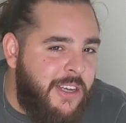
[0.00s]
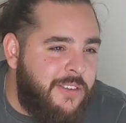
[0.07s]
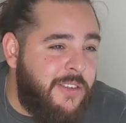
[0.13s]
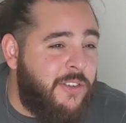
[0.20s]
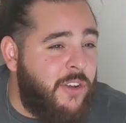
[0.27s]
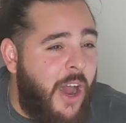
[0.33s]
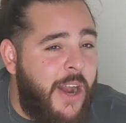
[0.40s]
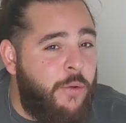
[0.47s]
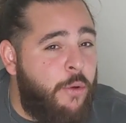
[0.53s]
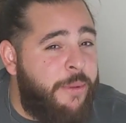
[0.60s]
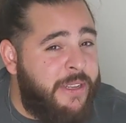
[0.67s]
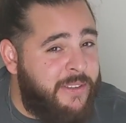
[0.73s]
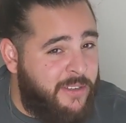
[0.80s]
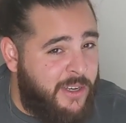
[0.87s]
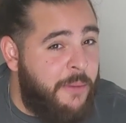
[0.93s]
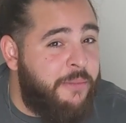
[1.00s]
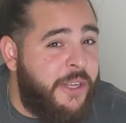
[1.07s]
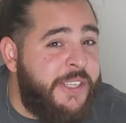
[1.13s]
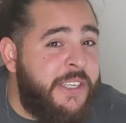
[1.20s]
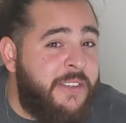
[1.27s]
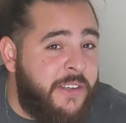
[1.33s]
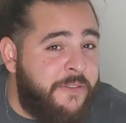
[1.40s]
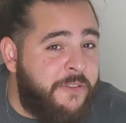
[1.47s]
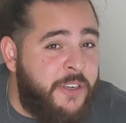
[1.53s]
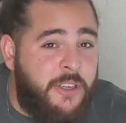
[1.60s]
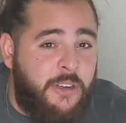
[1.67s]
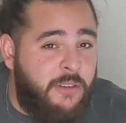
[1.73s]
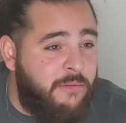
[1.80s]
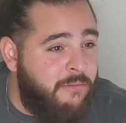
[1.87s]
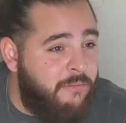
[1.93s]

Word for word: Society will be completely different.